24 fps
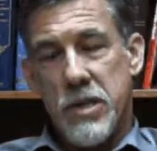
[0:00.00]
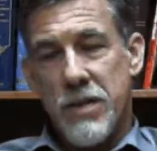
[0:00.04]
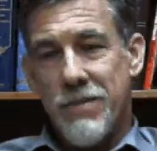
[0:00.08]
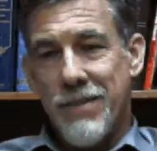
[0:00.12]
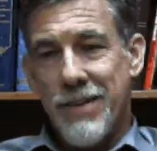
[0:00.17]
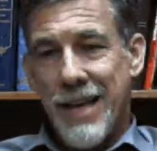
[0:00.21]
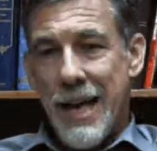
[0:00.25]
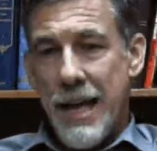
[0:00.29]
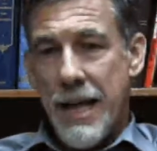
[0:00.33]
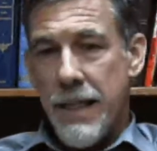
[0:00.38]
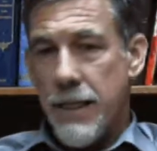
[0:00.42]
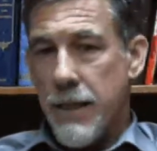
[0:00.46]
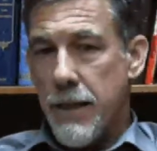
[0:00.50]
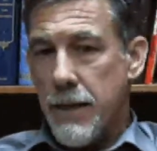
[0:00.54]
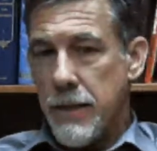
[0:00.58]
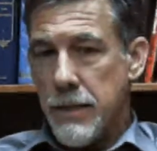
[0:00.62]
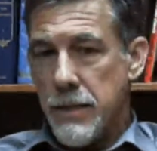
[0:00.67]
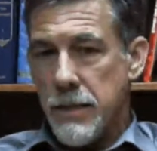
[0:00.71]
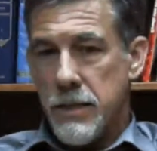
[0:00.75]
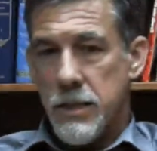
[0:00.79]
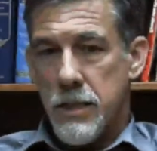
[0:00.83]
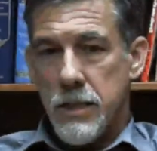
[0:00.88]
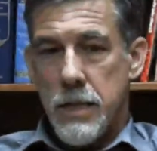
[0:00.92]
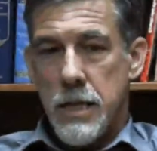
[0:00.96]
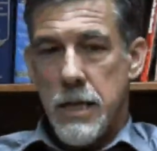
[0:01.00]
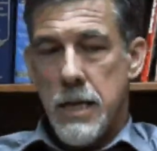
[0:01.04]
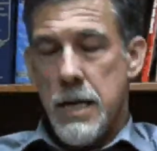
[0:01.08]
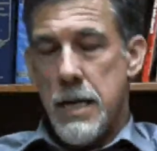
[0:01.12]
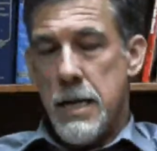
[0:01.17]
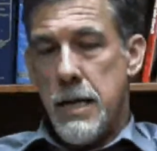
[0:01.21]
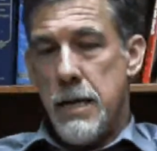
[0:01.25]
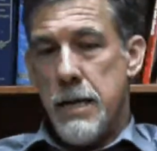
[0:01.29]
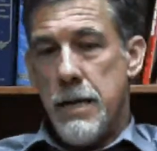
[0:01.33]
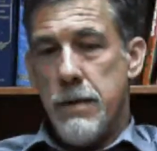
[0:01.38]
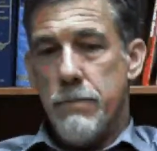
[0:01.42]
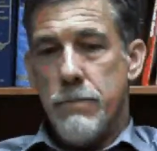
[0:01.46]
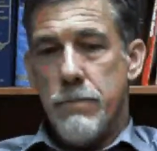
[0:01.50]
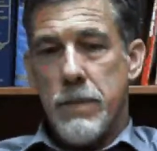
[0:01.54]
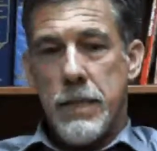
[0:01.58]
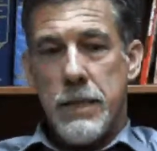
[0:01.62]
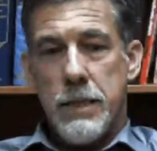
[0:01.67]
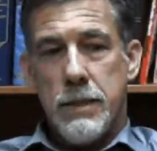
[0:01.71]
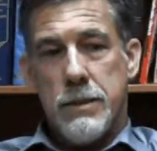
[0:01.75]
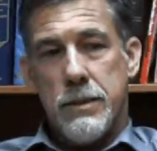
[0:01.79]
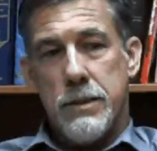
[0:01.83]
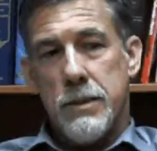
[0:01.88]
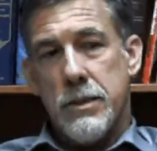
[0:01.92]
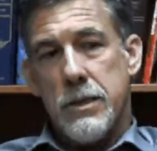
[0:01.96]
of ethics, it
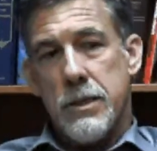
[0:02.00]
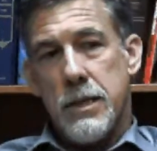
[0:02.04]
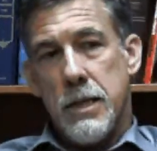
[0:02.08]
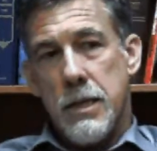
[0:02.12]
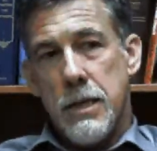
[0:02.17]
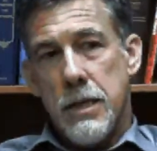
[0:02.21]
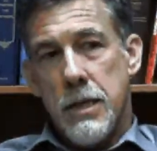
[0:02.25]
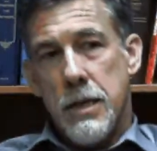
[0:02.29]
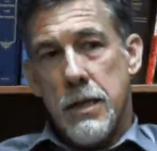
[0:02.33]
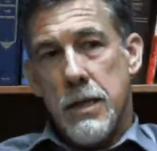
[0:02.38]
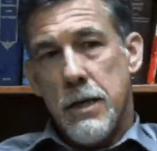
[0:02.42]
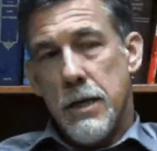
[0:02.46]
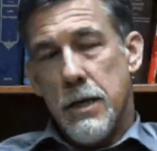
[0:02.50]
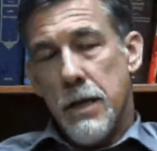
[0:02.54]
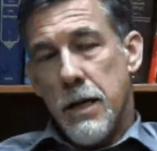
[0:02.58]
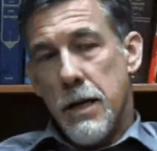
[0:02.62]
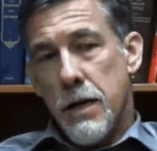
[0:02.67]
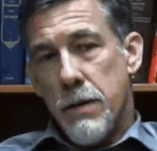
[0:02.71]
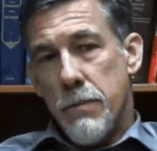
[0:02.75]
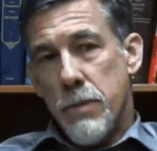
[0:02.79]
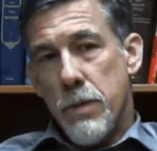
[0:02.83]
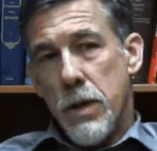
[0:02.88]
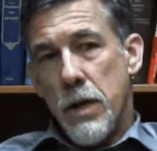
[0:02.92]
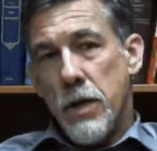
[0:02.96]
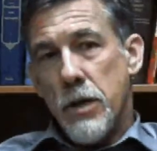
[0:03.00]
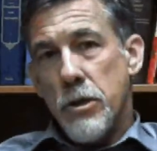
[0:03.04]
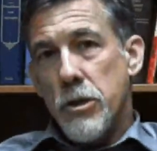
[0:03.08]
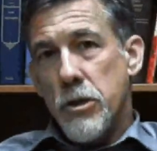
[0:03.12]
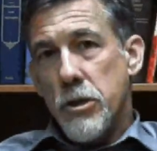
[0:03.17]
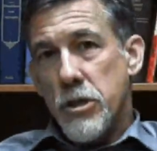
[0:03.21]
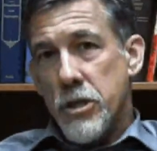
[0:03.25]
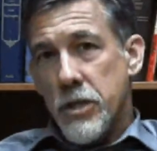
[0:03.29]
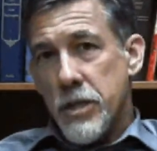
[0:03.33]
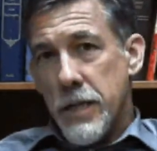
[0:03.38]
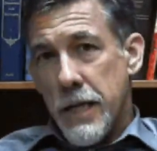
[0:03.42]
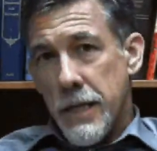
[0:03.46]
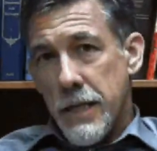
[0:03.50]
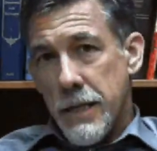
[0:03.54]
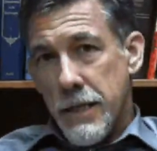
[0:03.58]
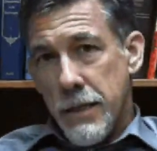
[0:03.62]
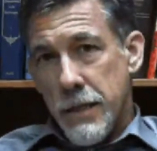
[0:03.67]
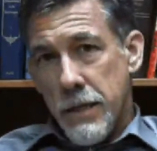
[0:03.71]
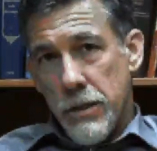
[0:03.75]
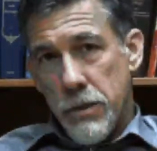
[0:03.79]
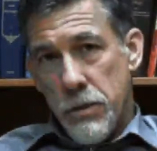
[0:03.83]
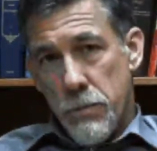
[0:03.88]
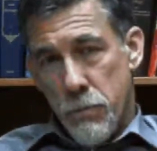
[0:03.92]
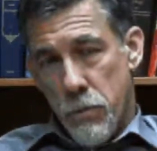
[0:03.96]
means um,
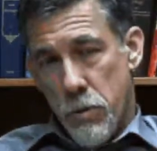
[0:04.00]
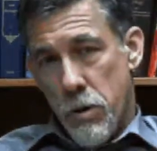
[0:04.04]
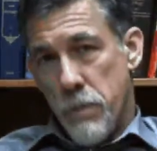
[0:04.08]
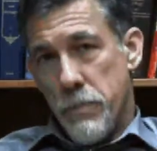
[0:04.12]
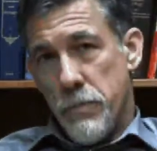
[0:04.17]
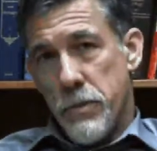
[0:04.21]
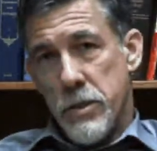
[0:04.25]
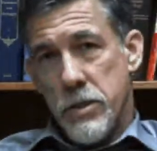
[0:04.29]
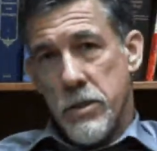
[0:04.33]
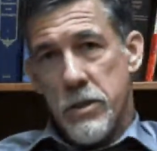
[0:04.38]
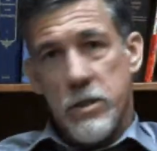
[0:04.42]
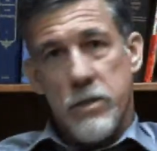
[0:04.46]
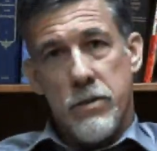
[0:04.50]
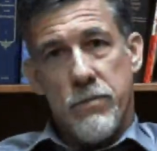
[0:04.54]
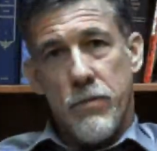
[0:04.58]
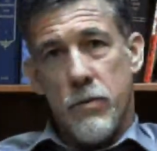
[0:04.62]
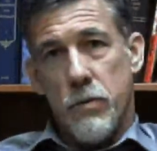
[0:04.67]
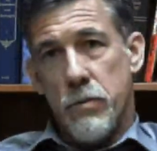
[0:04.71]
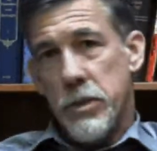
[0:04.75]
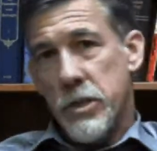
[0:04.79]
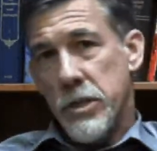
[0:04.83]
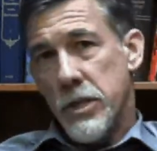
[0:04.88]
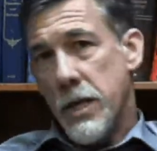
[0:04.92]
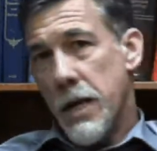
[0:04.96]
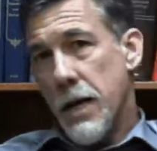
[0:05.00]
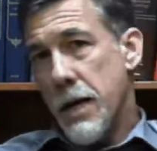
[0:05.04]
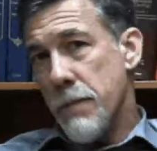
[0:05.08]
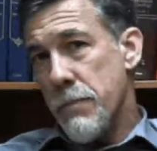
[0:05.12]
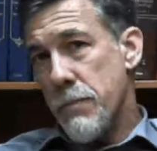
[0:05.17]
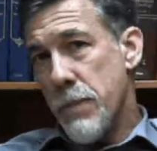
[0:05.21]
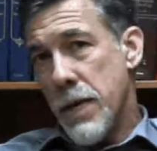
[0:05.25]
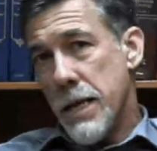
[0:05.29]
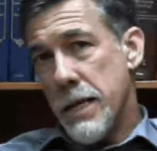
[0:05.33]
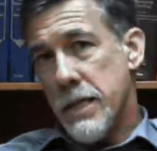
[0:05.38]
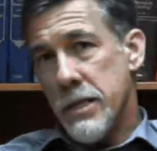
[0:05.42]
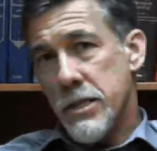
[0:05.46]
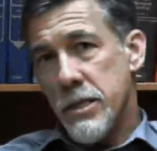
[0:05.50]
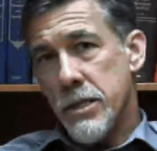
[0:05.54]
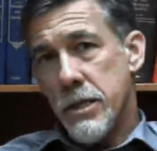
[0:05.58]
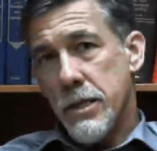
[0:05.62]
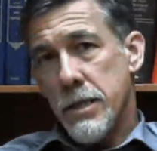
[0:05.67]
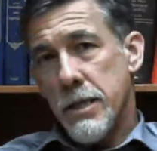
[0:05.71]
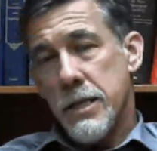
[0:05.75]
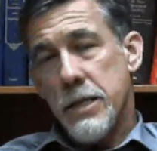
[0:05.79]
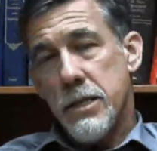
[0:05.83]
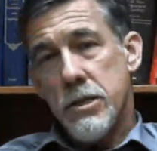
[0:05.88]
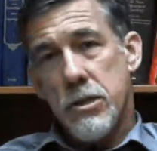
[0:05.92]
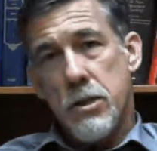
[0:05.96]
understanding the purposes for which God made us
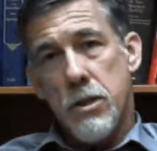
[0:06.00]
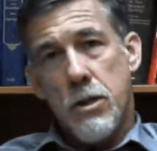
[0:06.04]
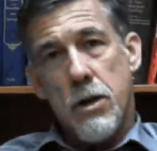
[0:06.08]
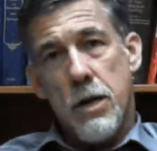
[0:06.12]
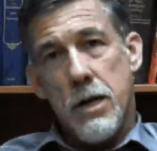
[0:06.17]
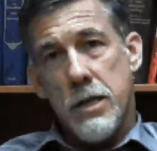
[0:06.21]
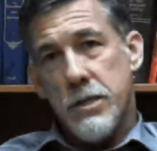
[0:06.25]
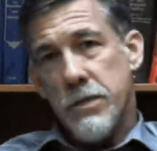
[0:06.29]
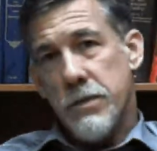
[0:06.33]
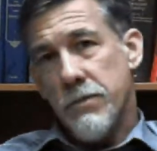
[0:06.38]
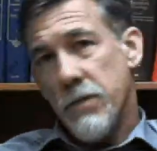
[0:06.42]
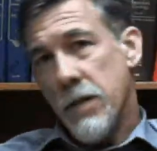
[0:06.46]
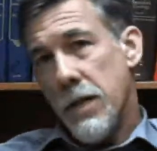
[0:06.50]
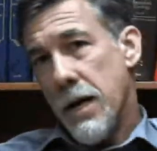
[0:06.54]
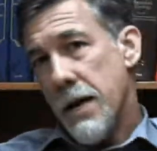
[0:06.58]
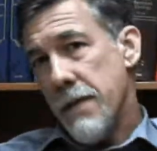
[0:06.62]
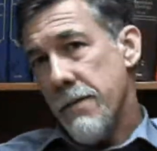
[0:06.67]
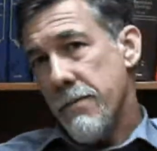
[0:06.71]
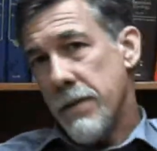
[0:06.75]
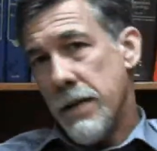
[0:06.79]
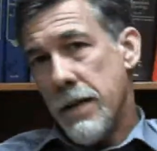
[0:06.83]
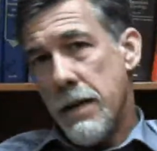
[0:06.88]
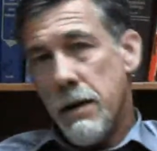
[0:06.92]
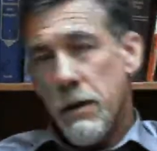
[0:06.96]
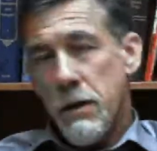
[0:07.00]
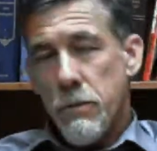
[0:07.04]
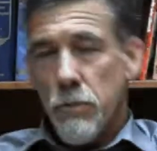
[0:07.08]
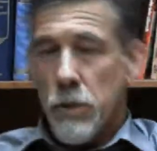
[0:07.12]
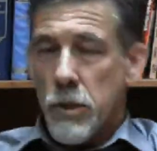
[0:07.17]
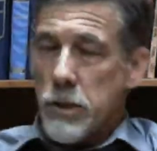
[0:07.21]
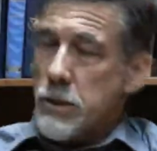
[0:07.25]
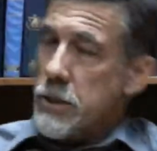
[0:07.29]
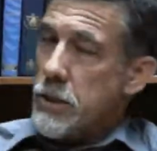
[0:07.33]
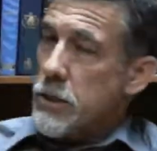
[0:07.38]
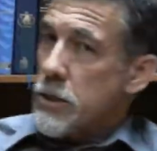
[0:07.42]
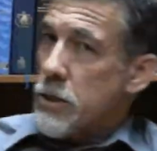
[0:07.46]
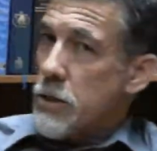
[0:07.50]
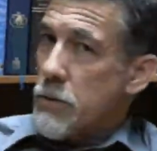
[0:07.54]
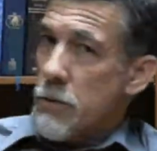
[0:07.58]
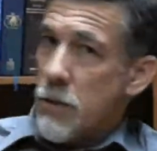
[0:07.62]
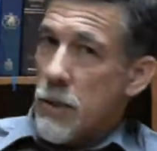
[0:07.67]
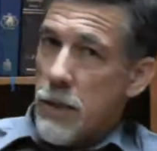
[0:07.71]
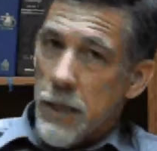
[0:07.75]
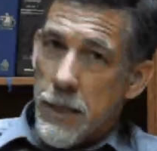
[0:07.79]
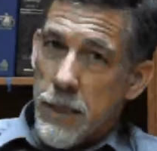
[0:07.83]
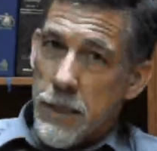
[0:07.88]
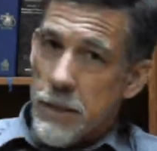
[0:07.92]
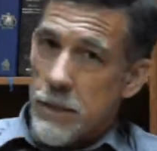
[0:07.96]
and His laws of life and how He wants us to
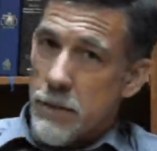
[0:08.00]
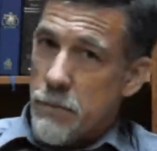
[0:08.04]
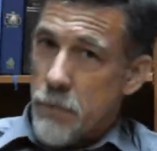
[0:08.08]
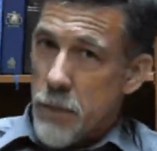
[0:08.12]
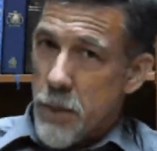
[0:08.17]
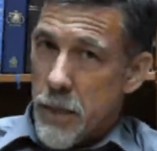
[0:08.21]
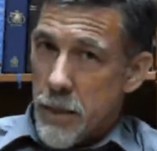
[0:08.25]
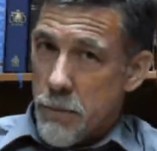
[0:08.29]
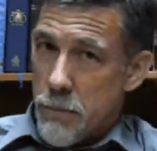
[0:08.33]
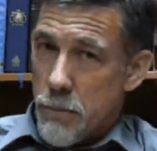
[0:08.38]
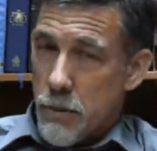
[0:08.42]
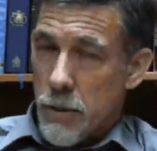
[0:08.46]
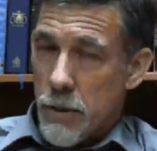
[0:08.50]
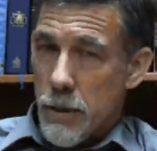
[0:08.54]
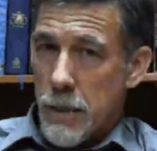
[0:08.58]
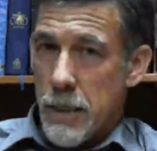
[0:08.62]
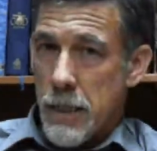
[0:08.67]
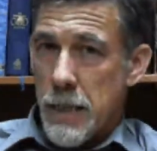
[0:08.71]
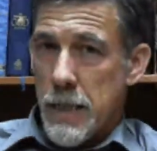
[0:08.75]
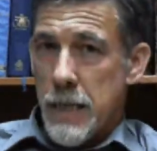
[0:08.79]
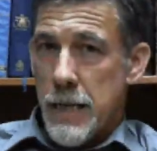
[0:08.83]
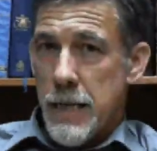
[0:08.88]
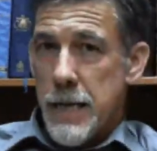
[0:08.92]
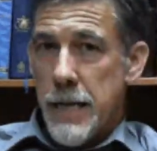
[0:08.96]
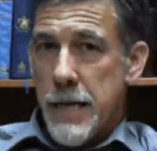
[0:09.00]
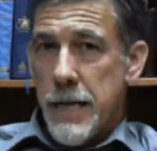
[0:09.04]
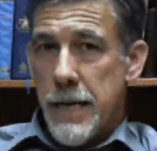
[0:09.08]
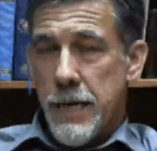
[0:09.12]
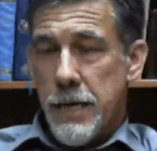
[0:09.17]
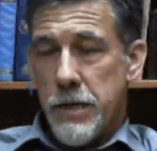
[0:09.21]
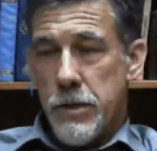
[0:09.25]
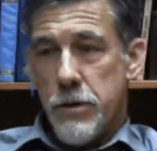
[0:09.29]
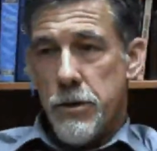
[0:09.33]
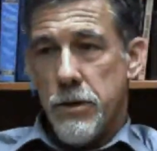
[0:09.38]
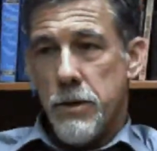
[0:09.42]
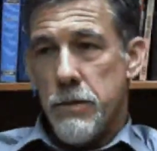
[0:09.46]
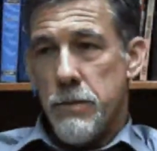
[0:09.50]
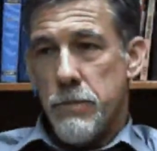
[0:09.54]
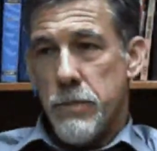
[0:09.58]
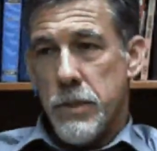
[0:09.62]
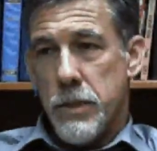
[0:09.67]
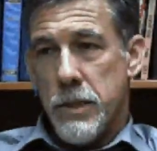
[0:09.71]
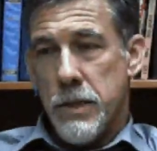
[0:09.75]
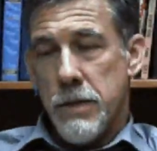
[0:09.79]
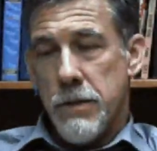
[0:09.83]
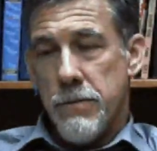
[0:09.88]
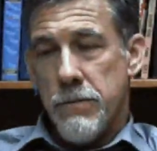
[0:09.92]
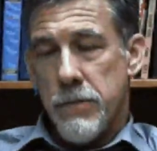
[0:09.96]
relate to people. In
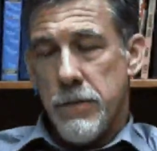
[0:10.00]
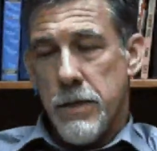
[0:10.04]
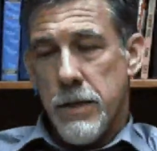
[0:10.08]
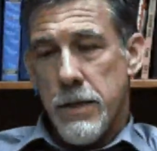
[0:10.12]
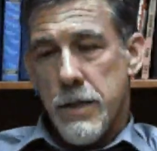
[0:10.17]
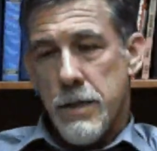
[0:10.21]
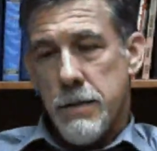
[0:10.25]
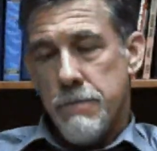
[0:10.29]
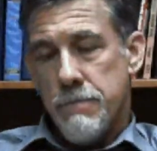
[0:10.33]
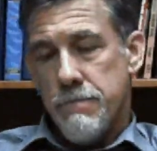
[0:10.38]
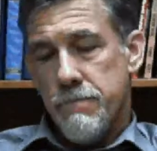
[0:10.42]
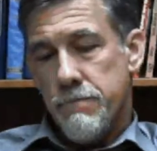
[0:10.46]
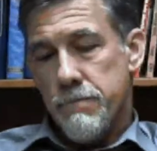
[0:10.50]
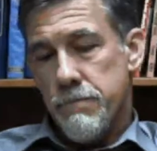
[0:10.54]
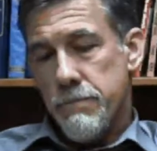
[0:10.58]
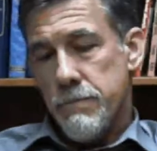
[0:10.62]
terms of um,